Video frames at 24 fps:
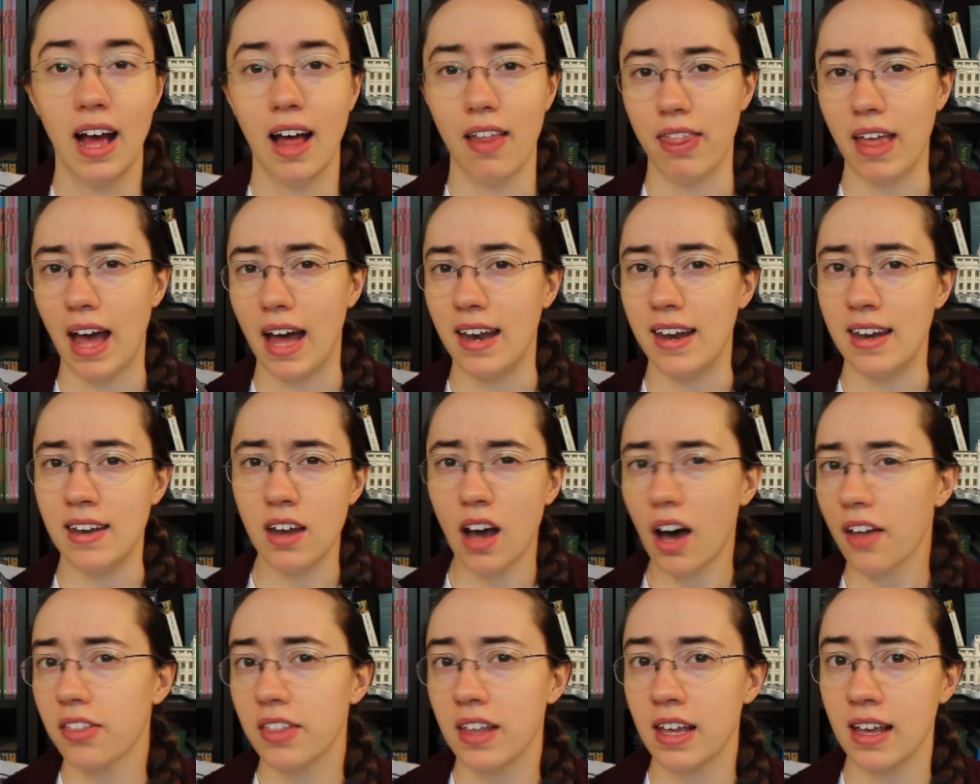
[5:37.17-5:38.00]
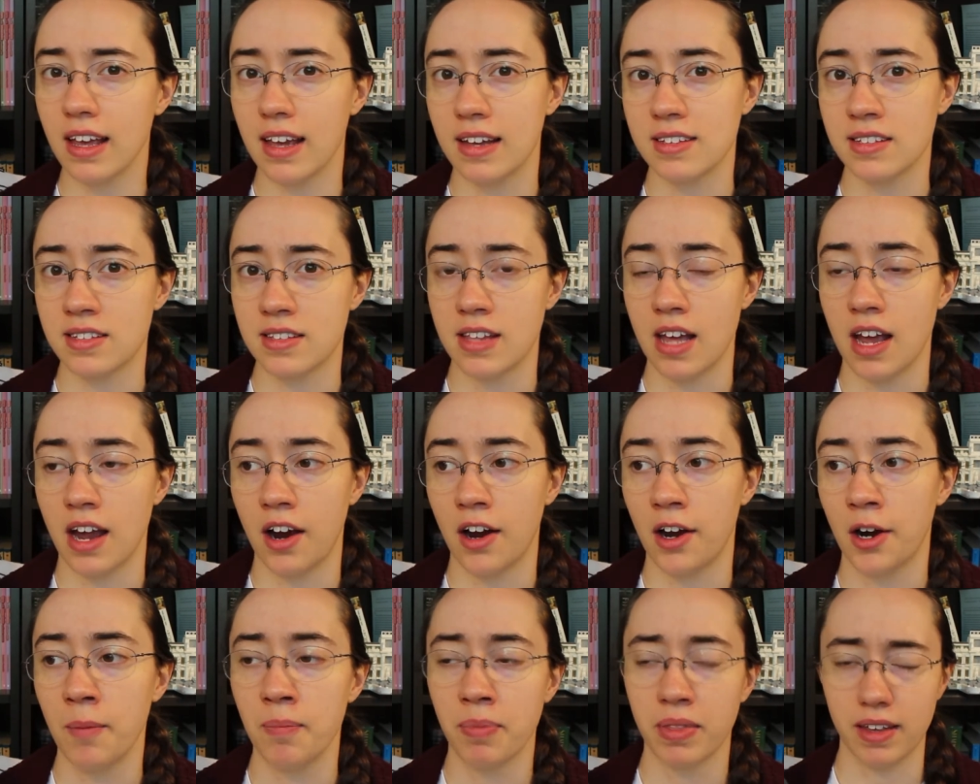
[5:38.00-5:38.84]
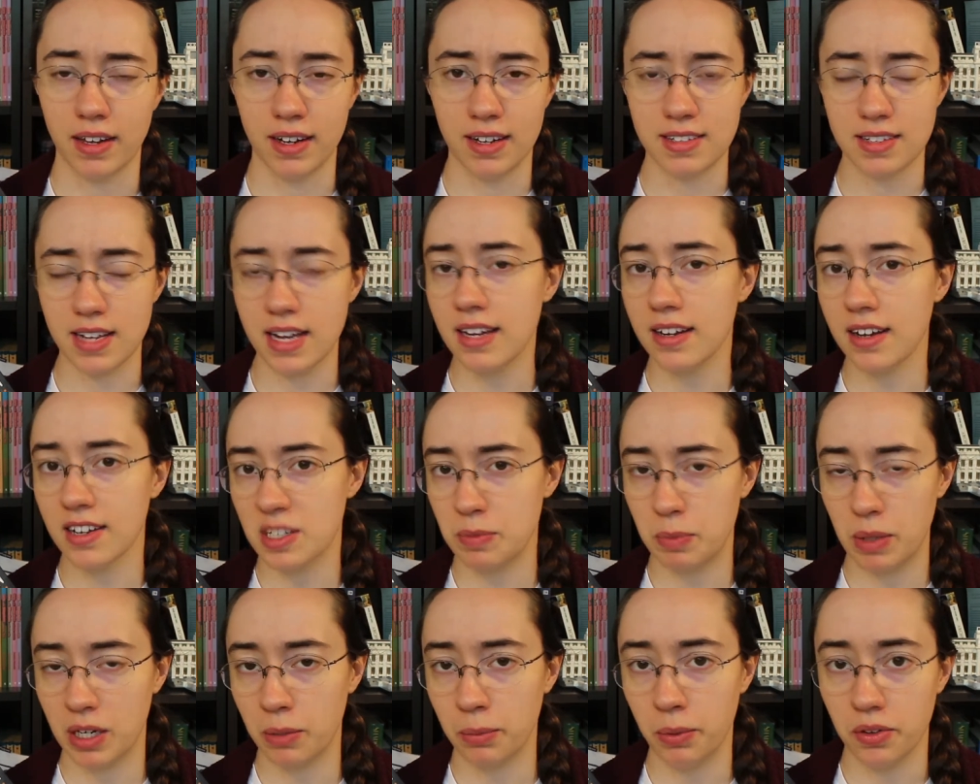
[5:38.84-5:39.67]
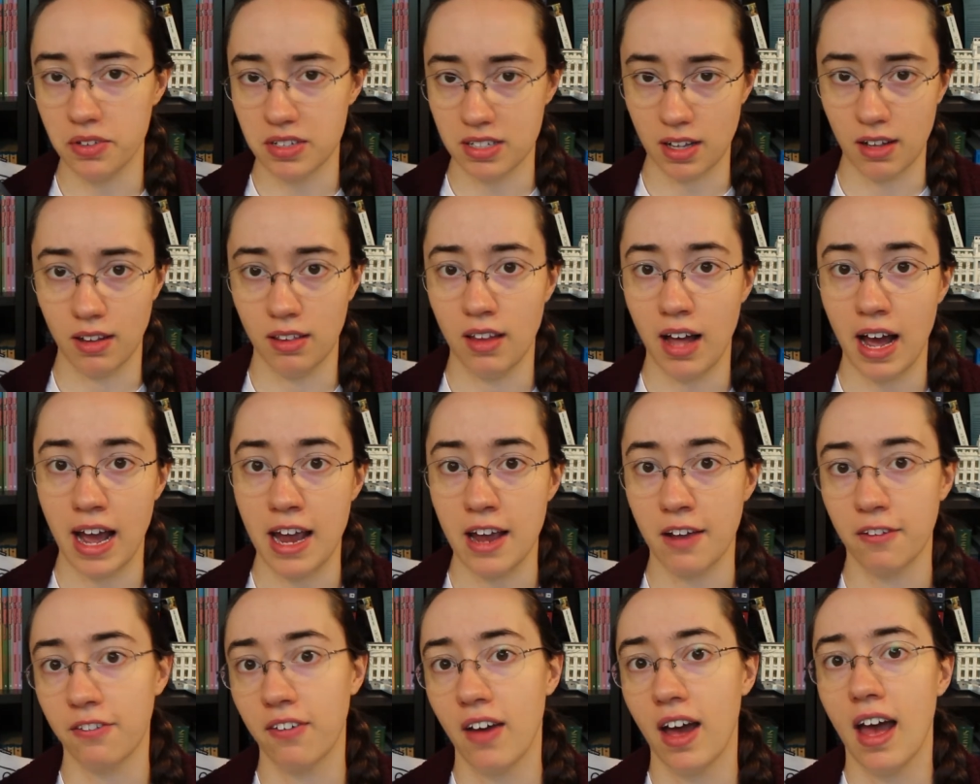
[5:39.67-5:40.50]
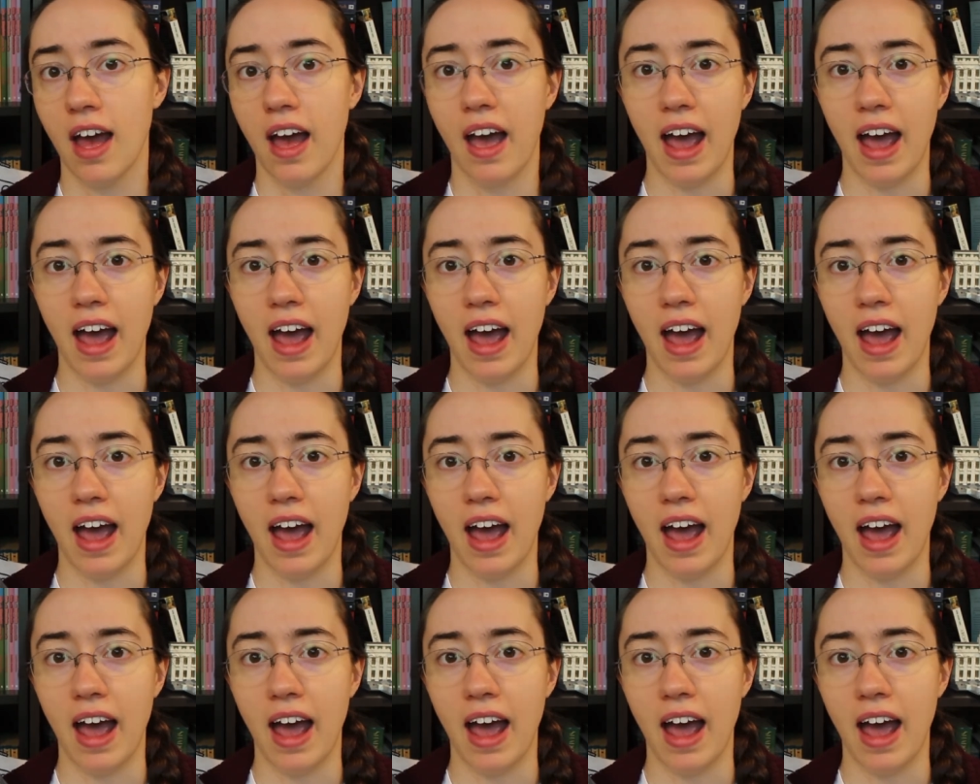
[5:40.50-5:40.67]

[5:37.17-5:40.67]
that nothing is there, that is inhospitable to life,